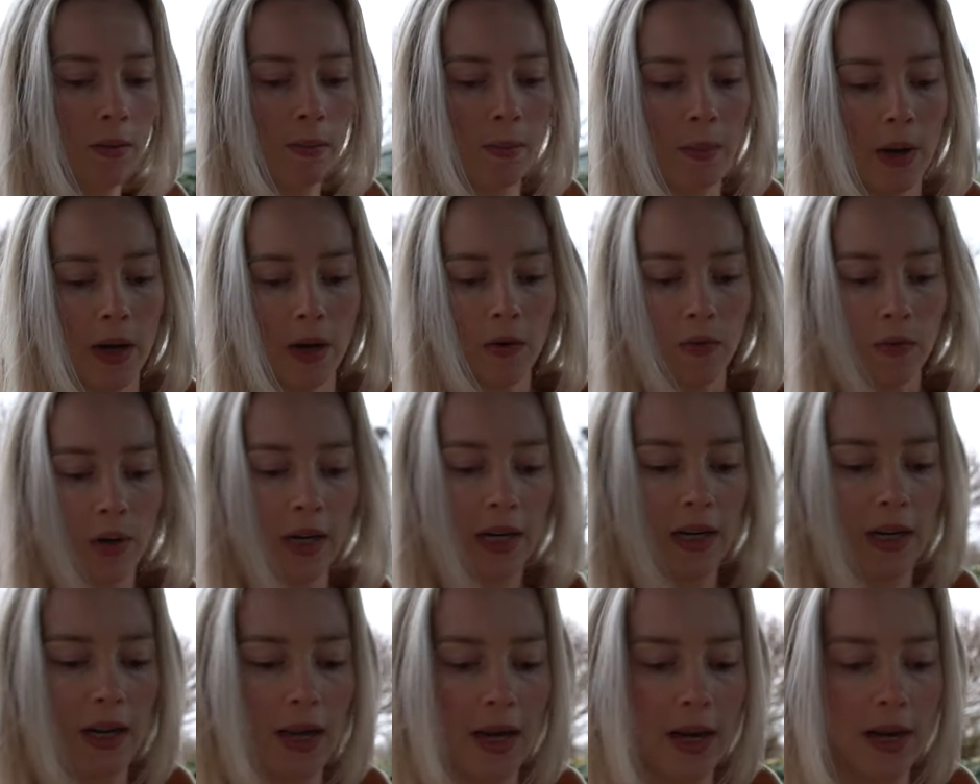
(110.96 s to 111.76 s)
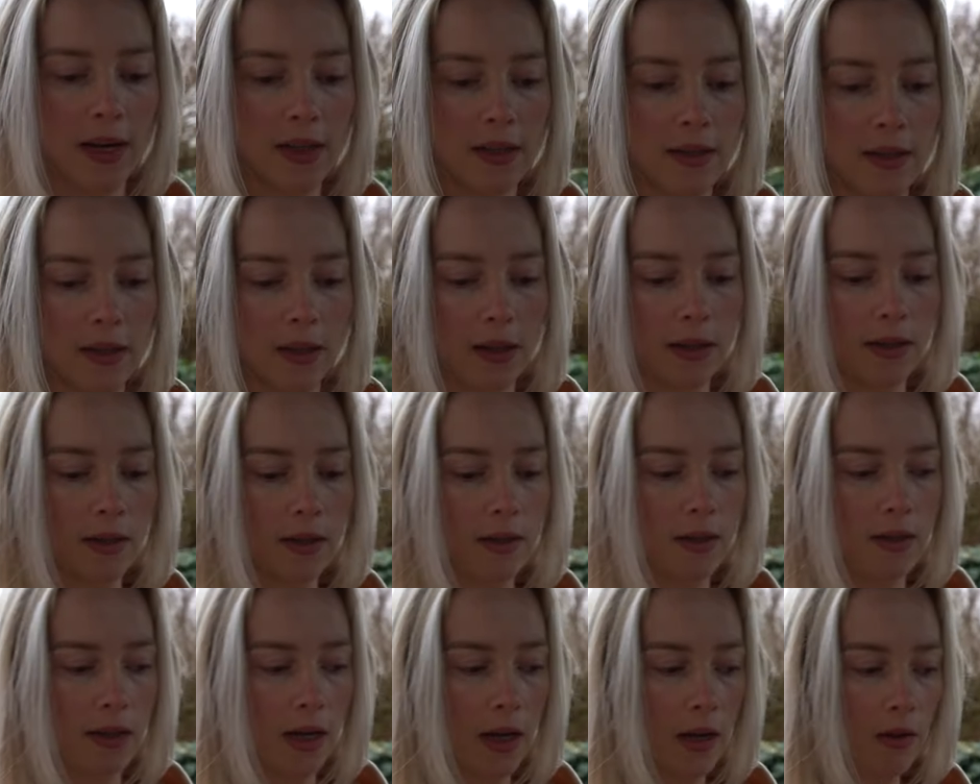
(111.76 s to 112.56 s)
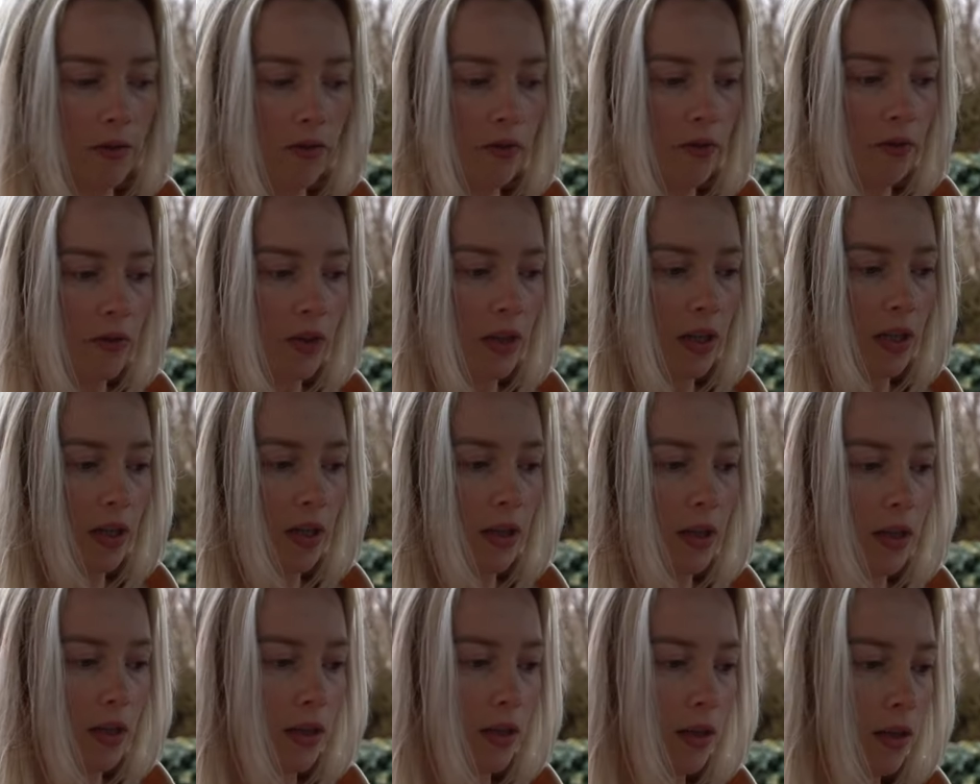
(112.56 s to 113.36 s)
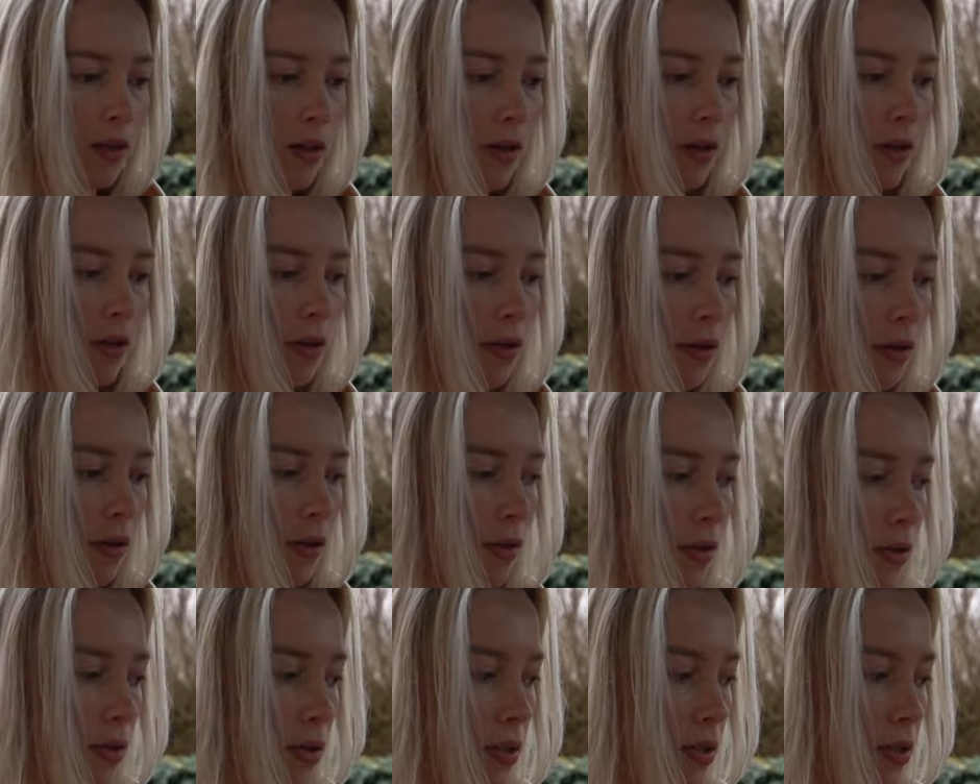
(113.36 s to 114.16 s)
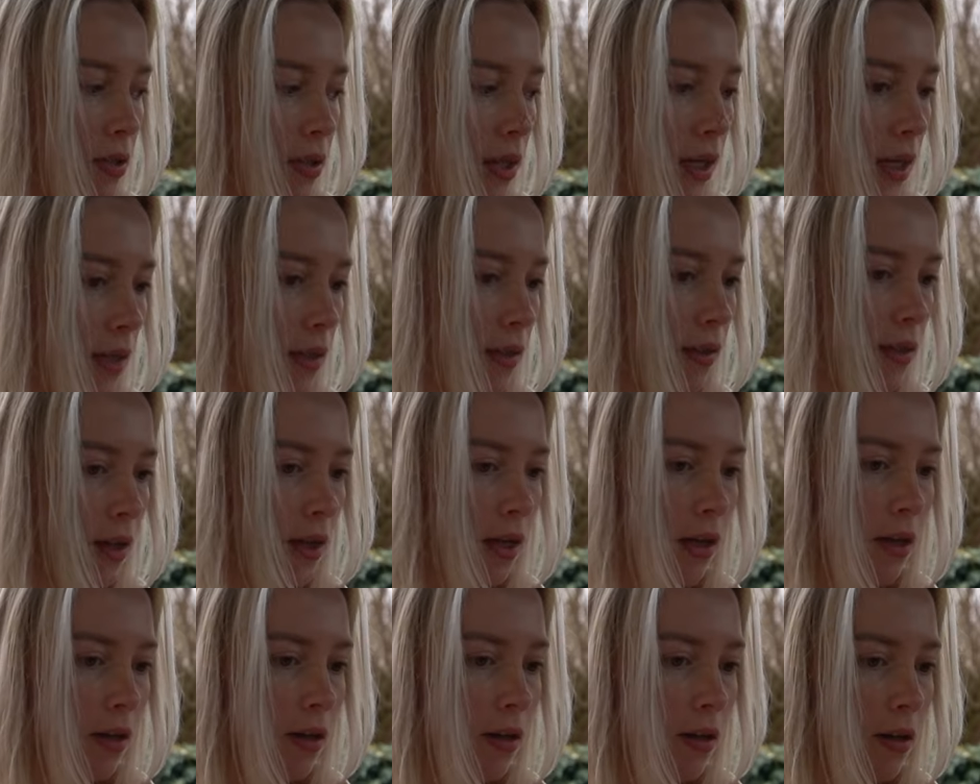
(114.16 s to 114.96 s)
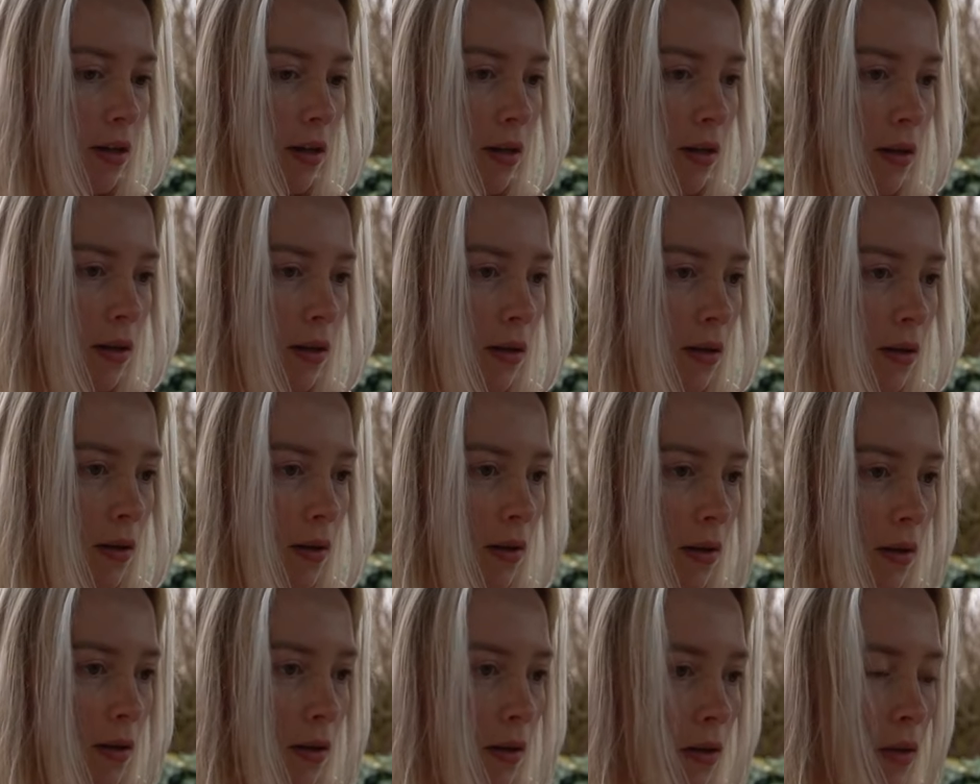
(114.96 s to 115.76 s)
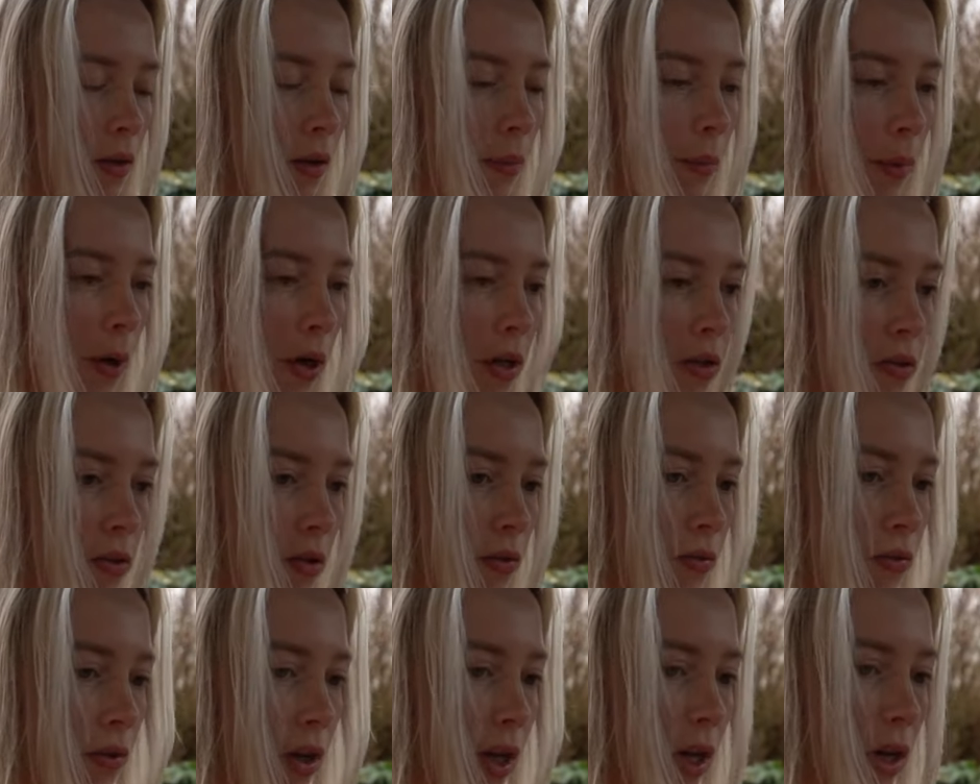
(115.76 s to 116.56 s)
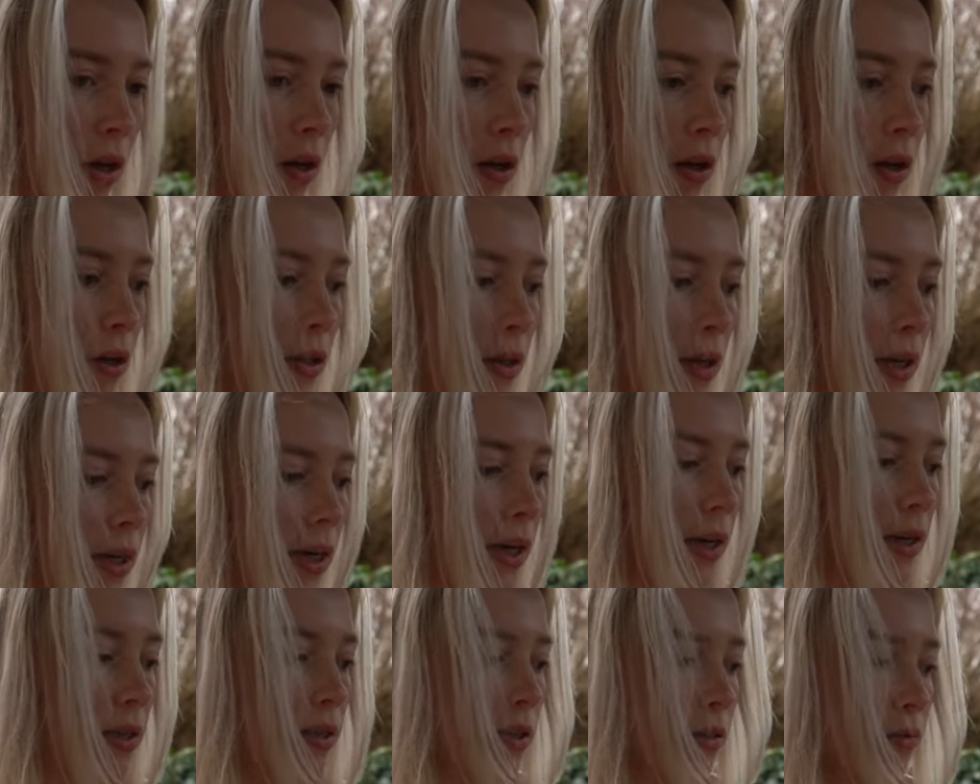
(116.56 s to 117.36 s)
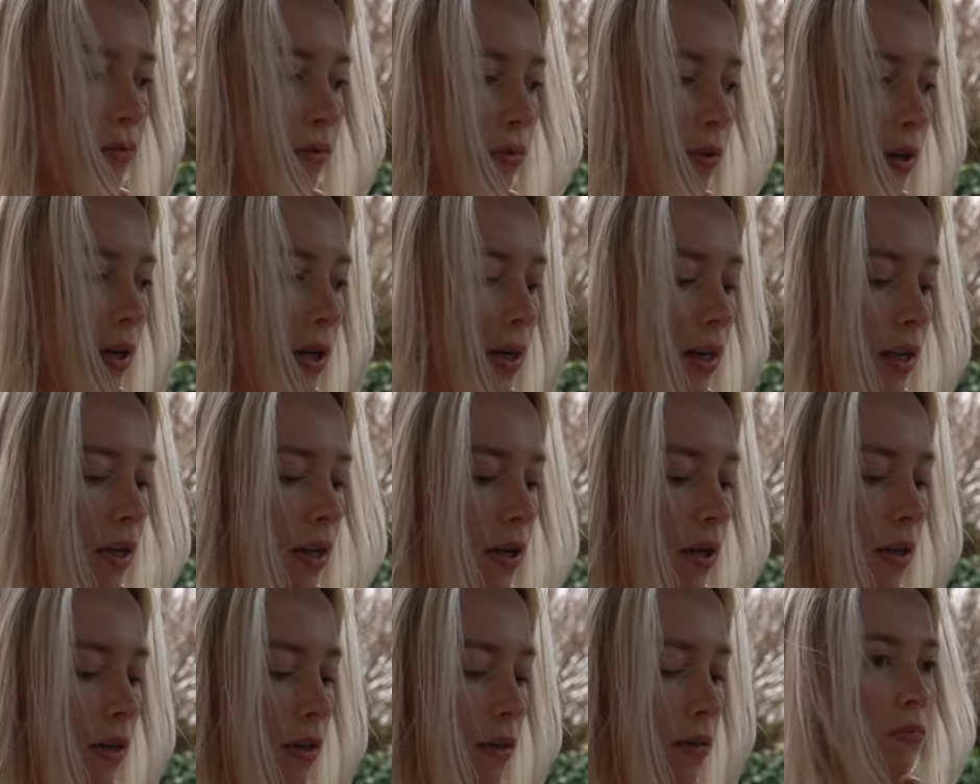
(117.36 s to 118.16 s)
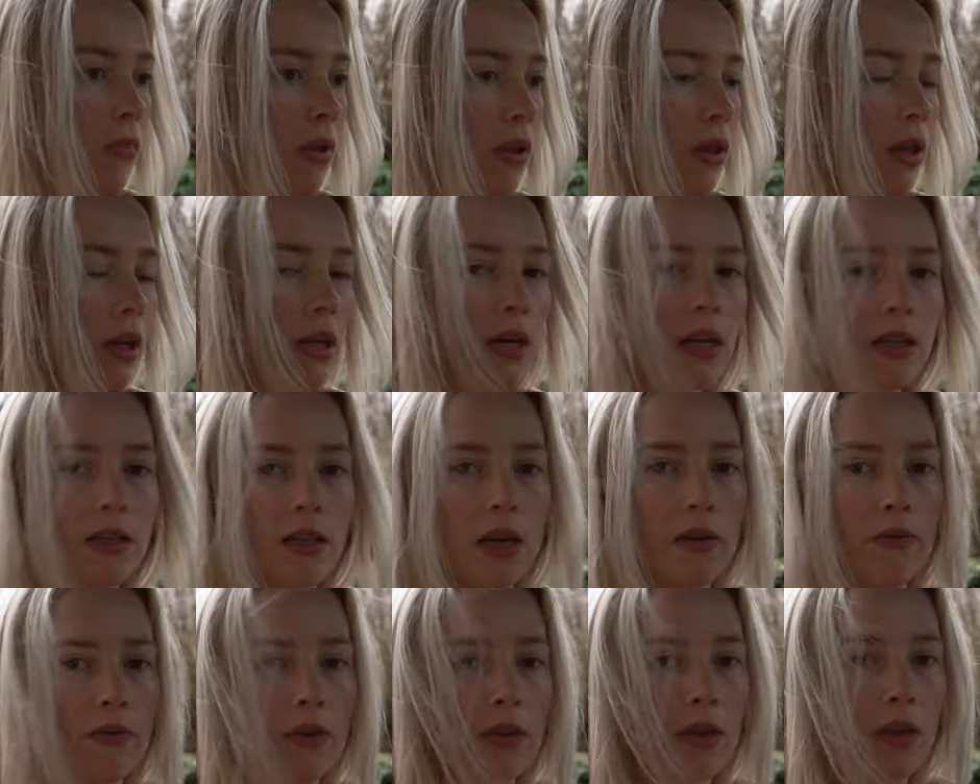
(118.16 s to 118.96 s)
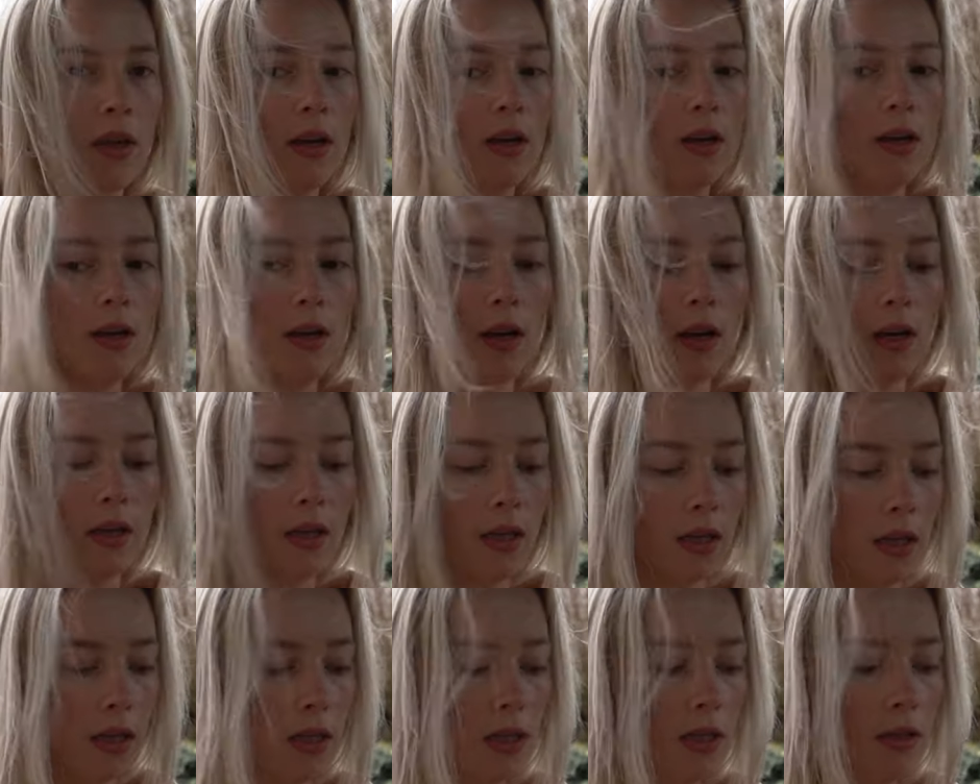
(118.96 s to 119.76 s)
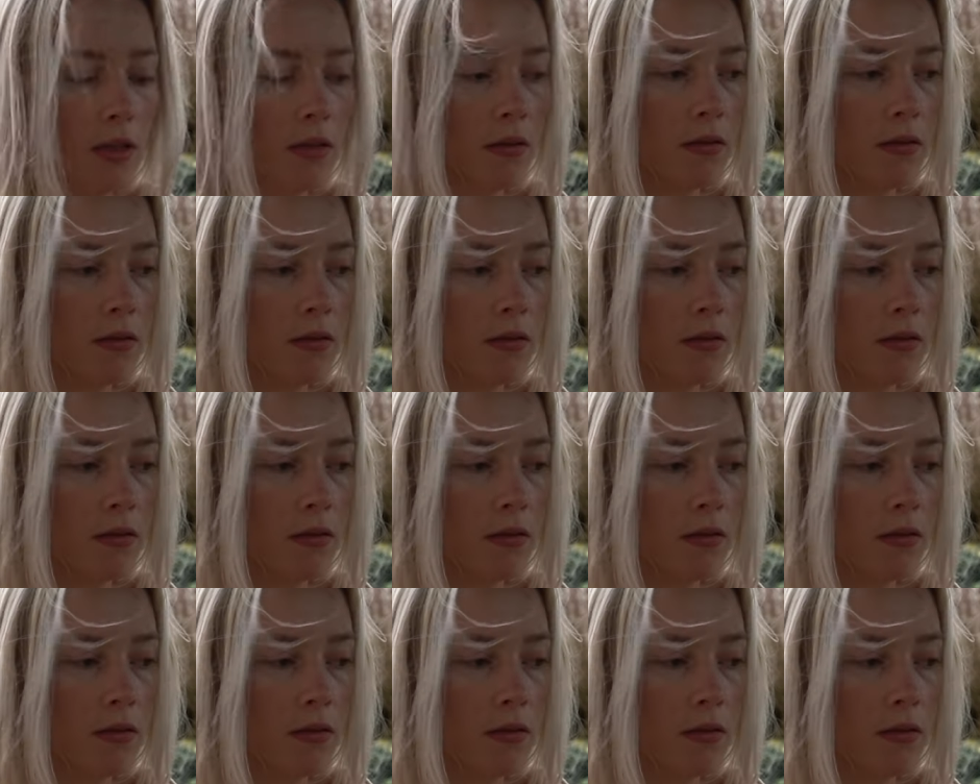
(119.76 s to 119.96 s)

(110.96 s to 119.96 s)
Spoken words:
my ring light and selfie stick thing, the box of all the activewear. I think that's everything I need.